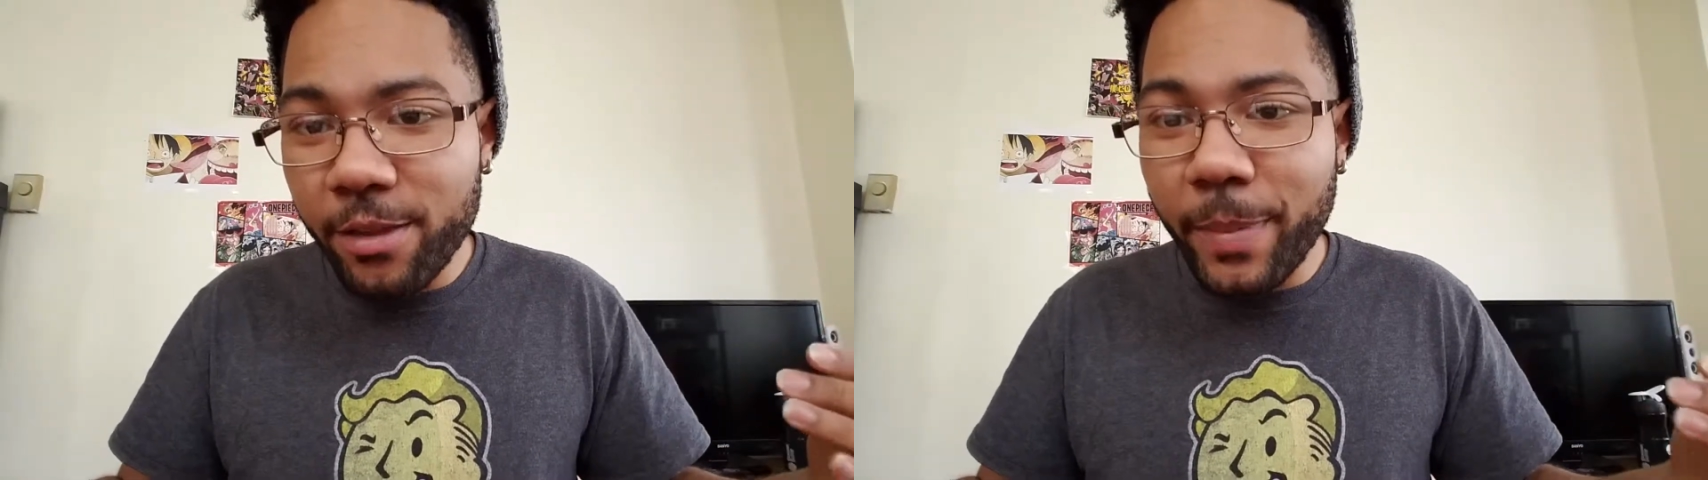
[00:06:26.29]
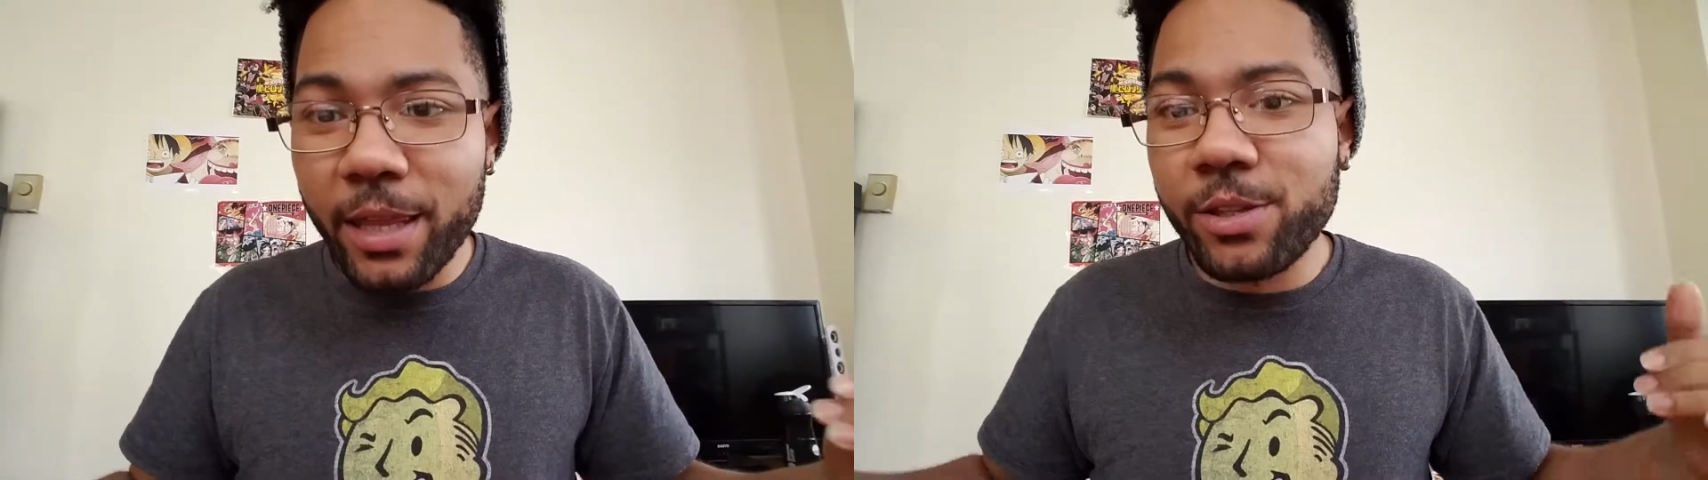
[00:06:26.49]

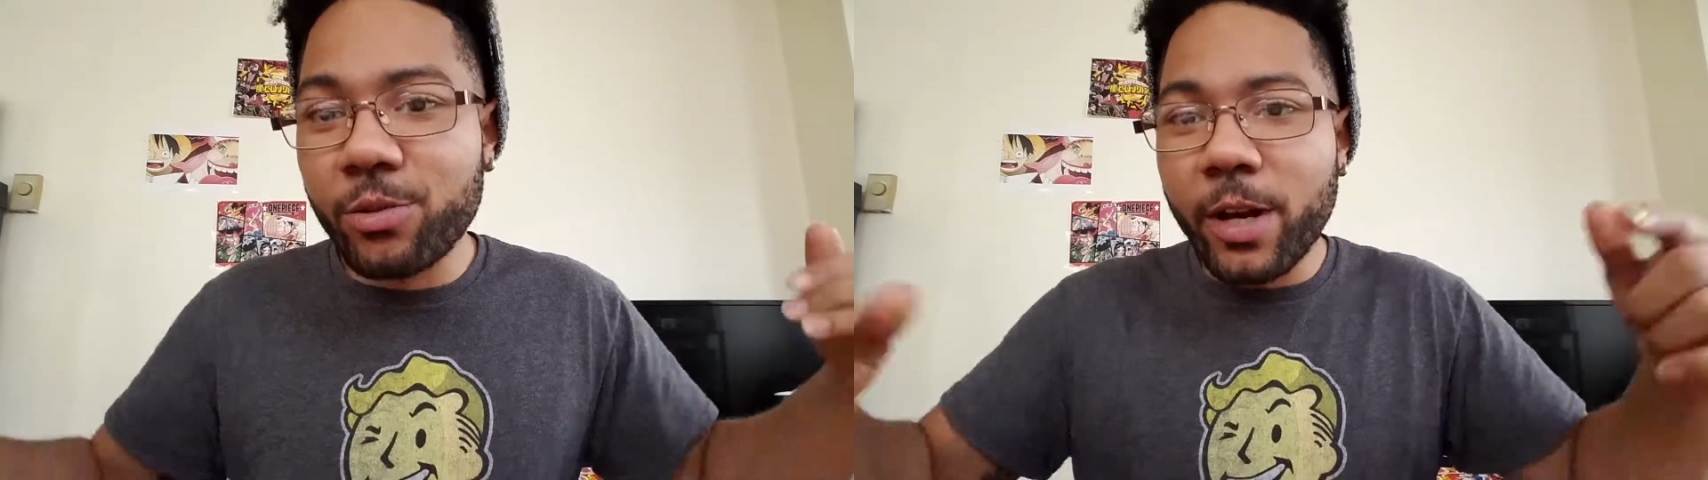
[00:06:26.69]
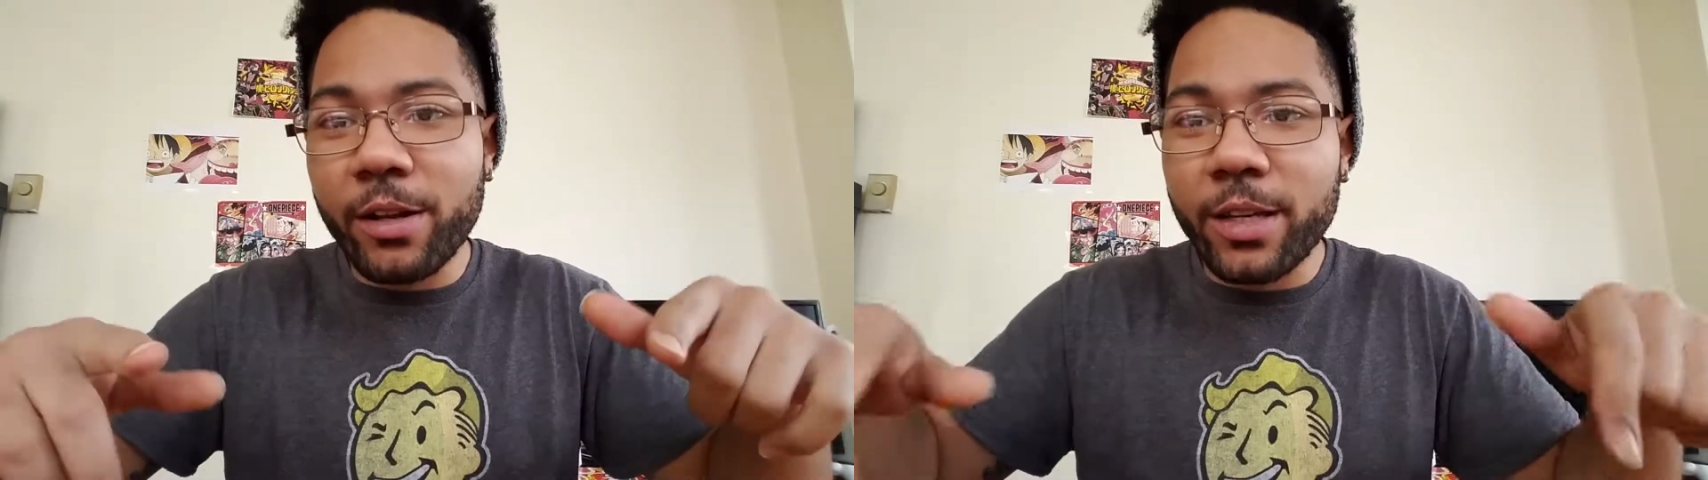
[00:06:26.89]
by the
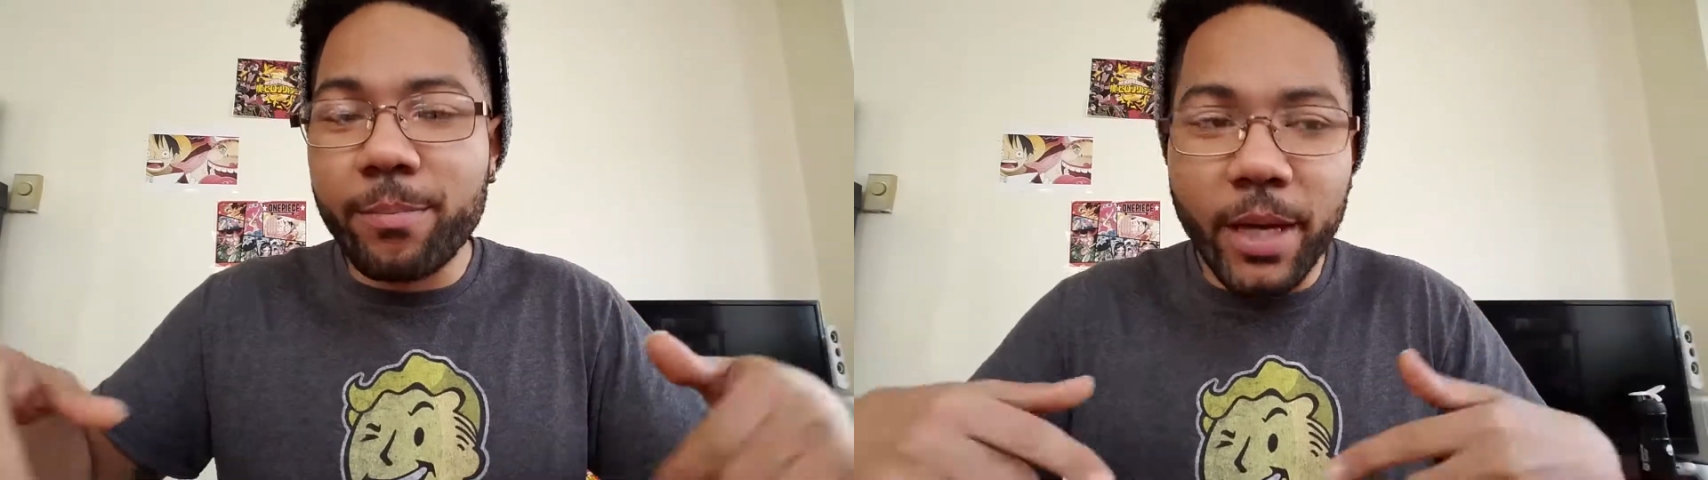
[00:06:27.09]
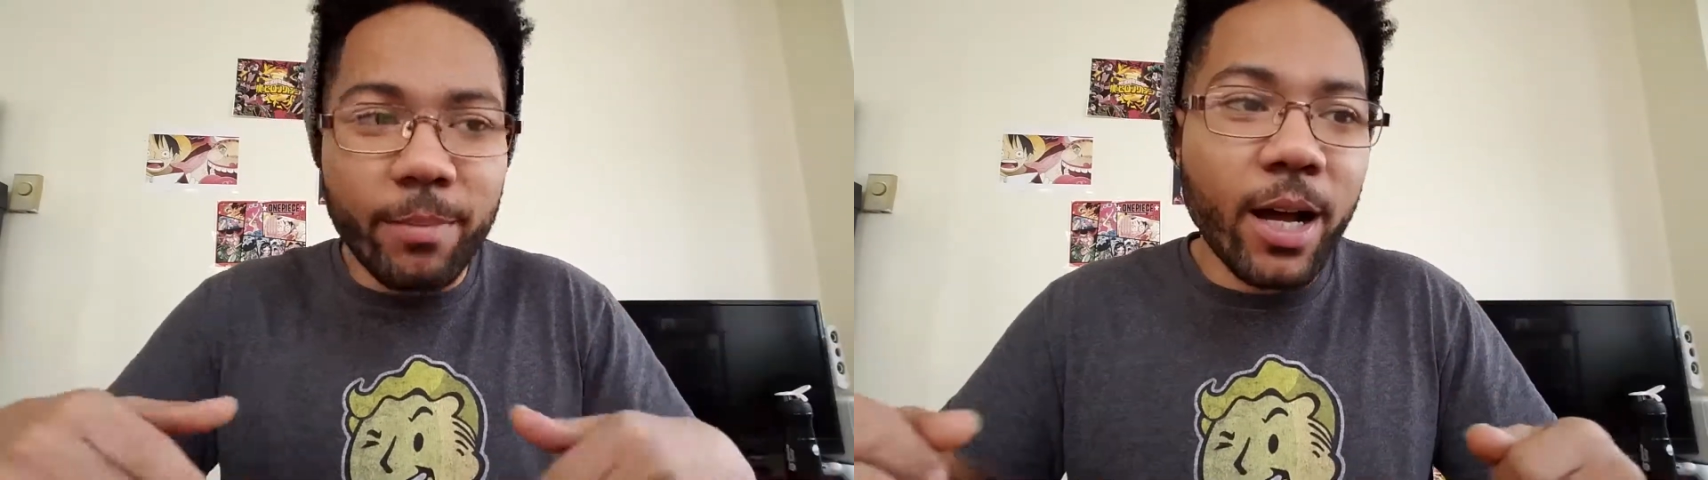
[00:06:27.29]
surrounding
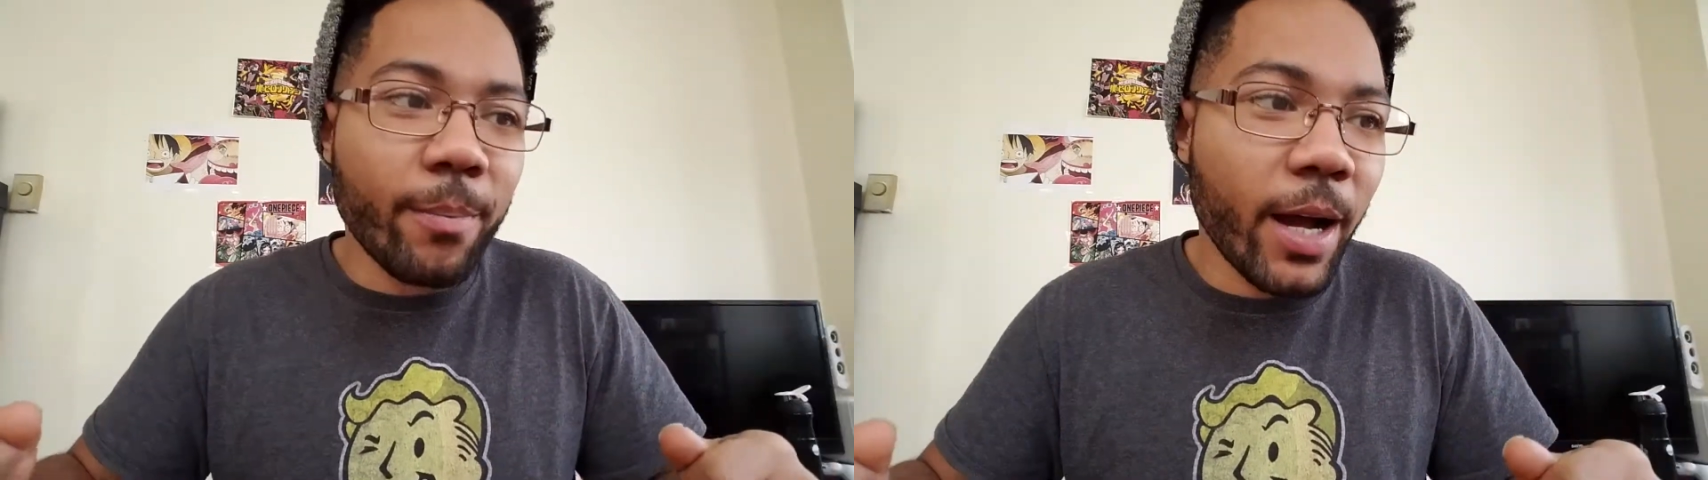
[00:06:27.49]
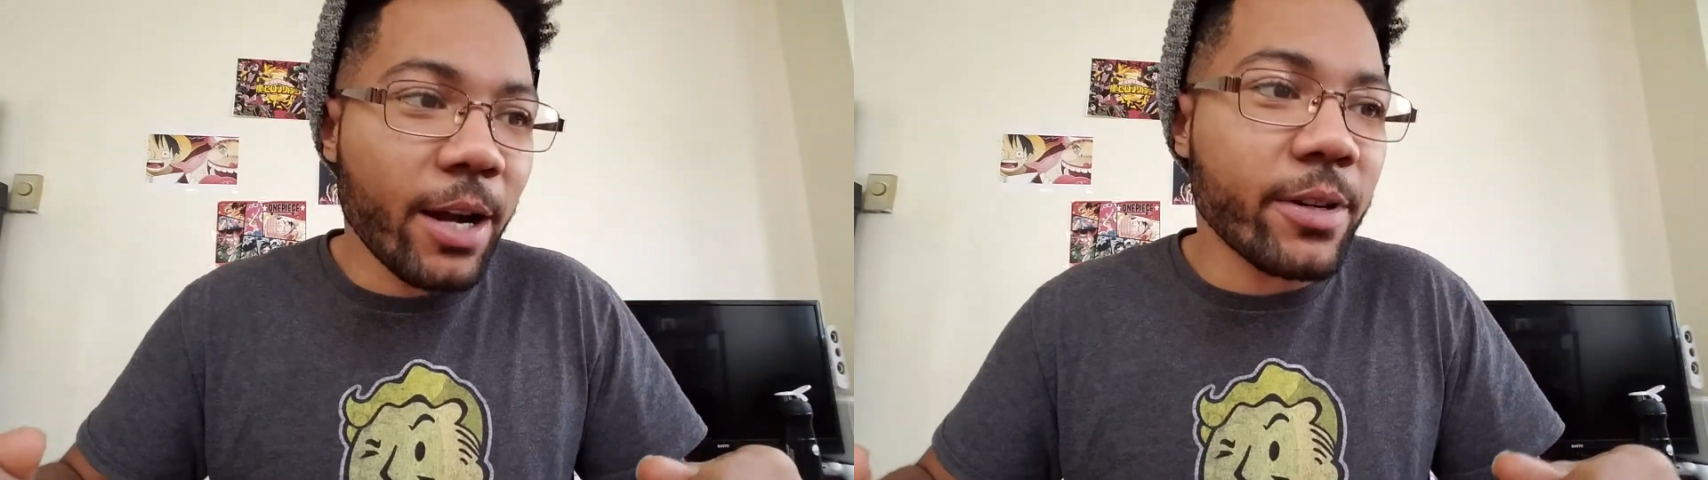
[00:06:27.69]
Big Mom
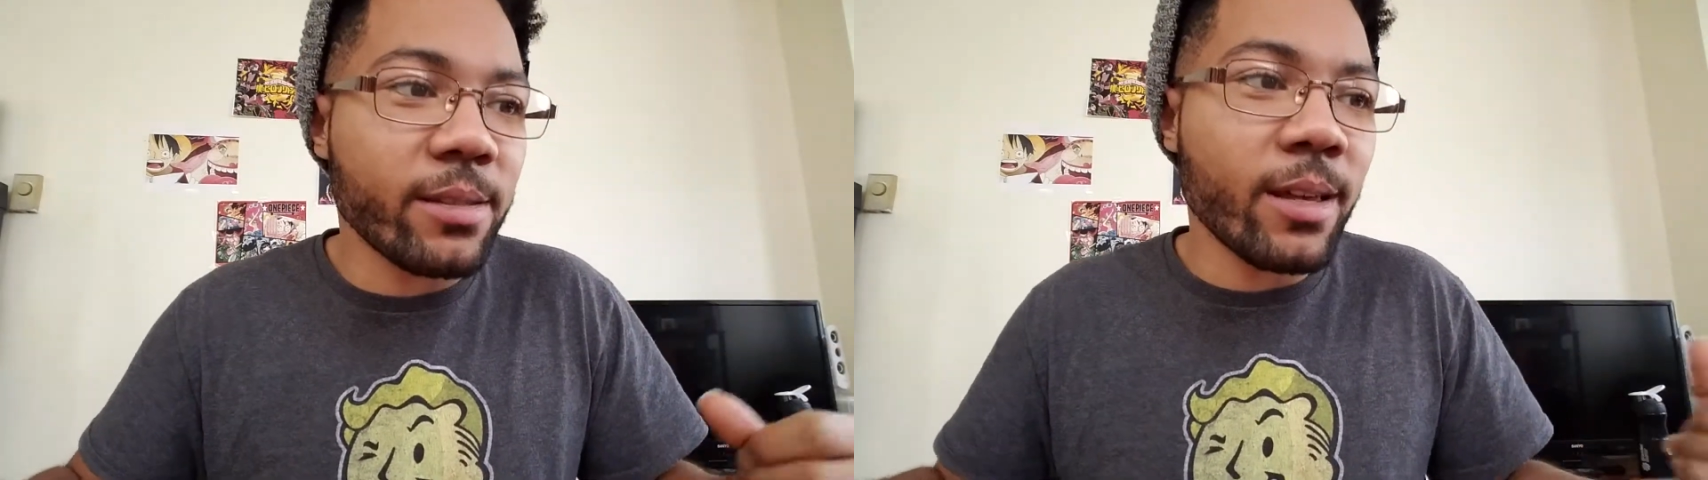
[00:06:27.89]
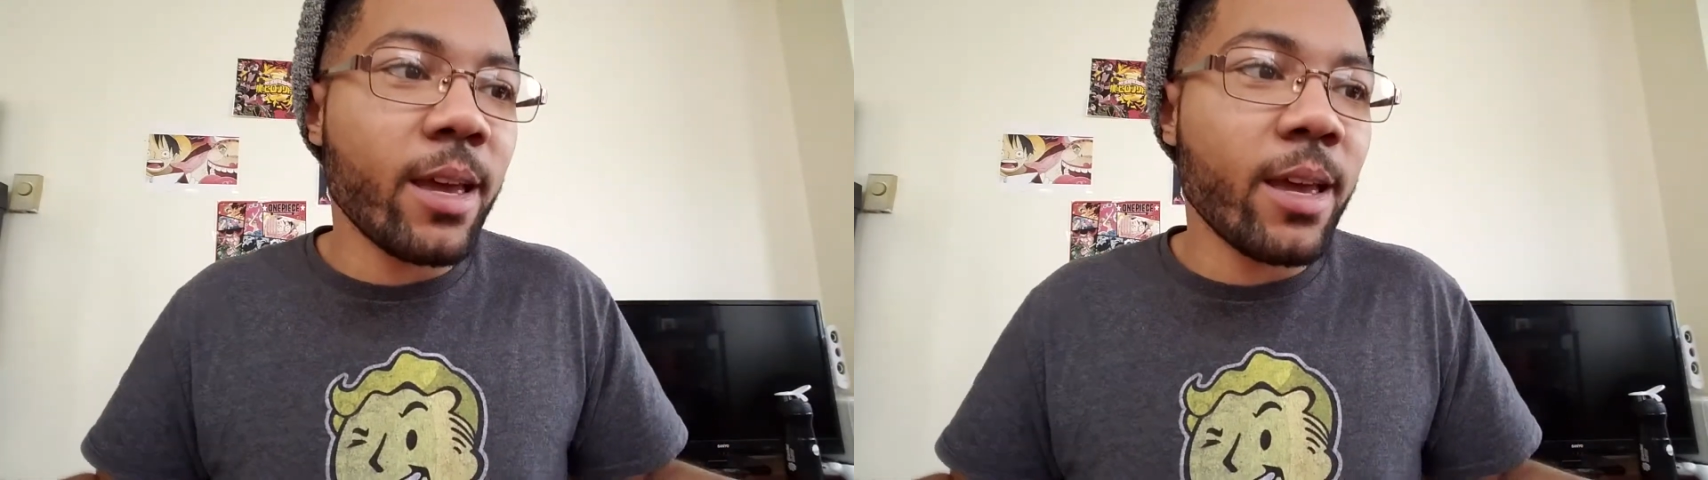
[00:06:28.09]
pirates.